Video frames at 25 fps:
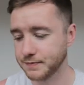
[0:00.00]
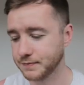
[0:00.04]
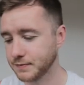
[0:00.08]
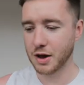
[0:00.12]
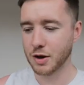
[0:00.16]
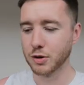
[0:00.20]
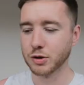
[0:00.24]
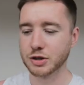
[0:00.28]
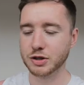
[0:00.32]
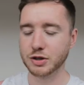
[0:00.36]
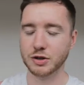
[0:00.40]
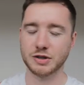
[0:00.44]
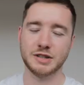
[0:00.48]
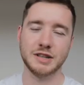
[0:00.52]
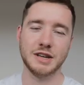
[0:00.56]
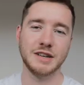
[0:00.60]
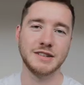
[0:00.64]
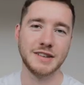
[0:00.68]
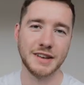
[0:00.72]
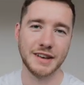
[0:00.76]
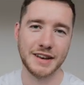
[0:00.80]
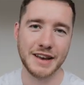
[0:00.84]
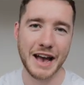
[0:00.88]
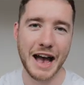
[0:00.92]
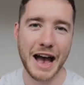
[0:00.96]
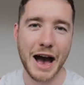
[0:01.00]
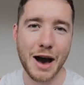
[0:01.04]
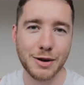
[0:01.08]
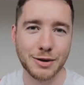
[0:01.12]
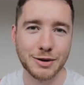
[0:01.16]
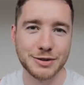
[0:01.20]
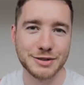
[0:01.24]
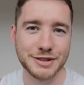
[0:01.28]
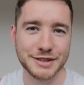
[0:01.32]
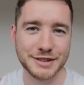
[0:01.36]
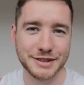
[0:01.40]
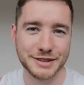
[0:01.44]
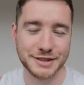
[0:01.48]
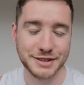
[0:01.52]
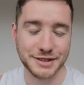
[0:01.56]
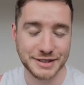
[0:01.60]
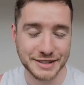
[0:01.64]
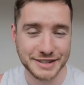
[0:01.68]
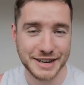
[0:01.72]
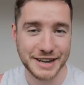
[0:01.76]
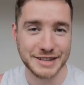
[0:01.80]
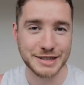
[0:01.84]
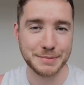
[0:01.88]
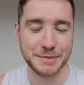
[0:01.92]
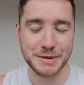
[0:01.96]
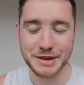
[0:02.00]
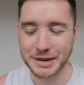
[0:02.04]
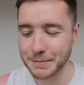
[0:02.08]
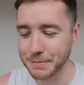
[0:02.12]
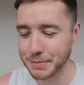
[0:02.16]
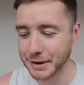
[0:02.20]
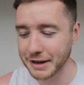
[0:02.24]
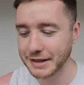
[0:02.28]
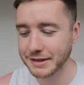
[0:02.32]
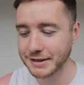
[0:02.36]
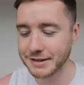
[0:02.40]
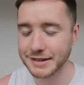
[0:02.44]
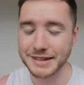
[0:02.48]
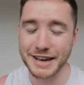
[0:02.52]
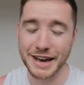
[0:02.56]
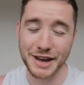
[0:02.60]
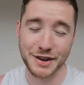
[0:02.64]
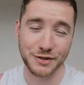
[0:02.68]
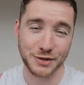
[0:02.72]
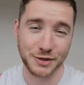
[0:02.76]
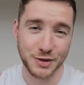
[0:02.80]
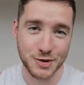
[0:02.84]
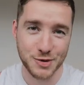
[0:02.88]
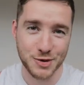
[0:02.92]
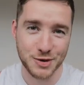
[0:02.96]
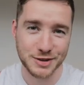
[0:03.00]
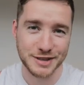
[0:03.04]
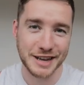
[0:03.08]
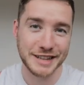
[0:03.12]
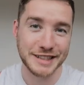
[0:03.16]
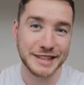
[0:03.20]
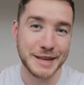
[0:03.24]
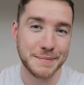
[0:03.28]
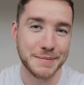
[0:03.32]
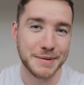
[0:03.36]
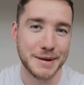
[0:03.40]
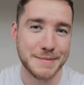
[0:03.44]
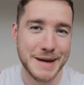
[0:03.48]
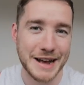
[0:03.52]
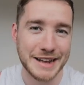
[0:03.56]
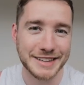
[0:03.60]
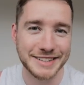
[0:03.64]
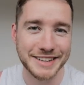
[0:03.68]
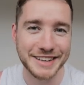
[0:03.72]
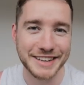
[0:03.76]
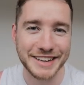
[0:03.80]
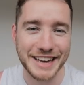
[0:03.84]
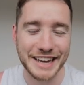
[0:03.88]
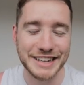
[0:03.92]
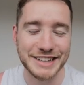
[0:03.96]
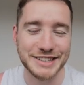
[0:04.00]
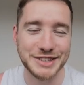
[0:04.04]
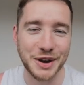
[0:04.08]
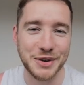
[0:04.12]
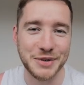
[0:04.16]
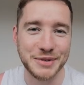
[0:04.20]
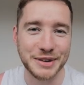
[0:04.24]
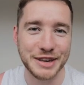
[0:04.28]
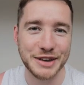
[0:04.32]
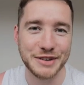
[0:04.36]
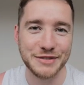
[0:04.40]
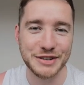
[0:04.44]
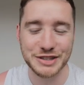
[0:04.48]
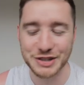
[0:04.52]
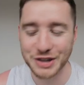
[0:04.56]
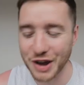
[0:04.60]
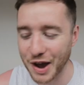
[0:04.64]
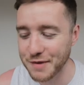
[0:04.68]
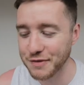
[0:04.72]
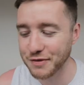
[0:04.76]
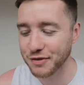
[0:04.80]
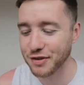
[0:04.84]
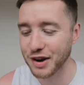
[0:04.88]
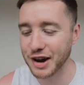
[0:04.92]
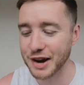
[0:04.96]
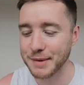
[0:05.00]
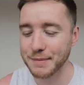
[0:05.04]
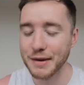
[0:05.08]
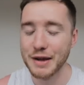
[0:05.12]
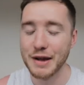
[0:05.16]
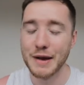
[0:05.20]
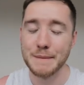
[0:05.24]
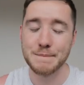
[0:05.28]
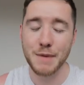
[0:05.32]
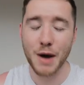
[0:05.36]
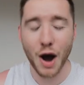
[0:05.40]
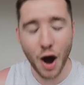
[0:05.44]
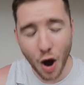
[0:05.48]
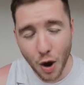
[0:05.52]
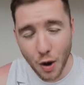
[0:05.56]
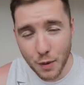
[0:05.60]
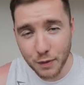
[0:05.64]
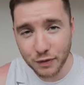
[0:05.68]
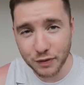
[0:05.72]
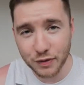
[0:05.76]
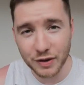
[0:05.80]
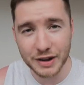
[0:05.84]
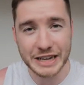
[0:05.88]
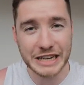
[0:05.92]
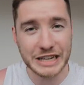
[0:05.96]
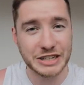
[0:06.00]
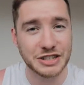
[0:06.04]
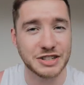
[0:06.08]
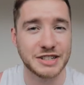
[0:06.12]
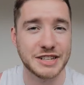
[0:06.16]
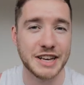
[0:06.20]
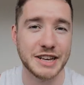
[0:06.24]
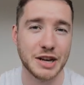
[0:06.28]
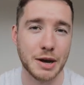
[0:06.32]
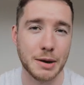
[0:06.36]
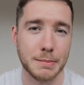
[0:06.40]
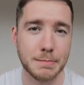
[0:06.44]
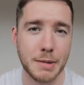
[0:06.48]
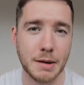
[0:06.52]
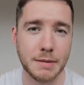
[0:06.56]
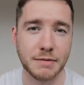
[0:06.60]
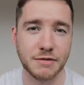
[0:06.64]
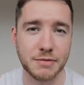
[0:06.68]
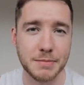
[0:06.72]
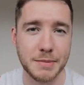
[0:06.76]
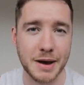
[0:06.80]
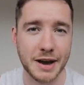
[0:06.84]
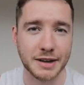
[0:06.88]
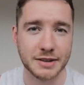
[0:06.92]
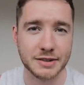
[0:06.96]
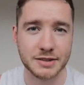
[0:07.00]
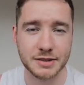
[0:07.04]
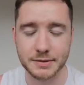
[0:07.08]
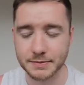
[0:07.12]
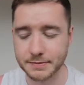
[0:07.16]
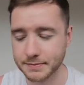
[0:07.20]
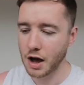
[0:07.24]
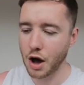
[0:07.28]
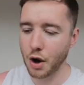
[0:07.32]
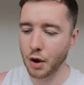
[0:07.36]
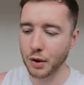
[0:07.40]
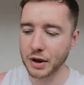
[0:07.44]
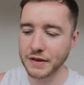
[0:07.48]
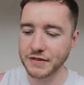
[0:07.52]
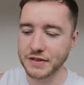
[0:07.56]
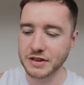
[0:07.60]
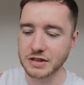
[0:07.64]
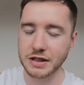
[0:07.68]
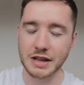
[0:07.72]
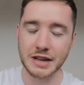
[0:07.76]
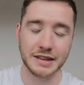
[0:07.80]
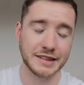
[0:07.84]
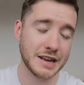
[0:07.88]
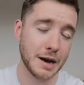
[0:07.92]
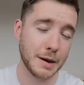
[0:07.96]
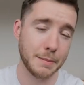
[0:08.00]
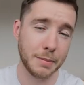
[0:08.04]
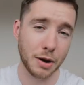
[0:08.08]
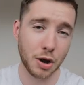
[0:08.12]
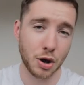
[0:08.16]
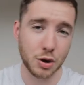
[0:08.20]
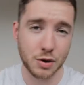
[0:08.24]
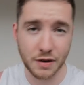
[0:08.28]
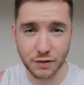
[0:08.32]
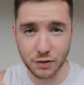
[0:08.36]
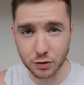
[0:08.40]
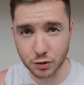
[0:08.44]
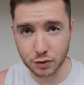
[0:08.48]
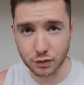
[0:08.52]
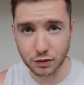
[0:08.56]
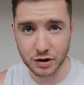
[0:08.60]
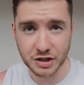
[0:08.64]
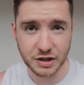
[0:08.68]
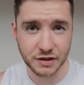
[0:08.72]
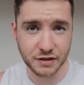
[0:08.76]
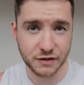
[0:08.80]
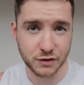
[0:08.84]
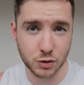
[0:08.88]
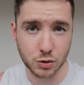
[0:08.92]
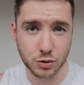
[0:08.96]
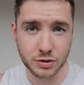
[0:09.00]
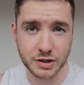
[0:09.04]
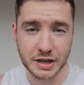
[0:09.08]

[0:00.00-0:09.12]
It also says here, how long does it take to be completed? And of course, they're diplomatic and don't give a time frame, but hopefully it just take a month max. I'll leave this link down below if you want to read the full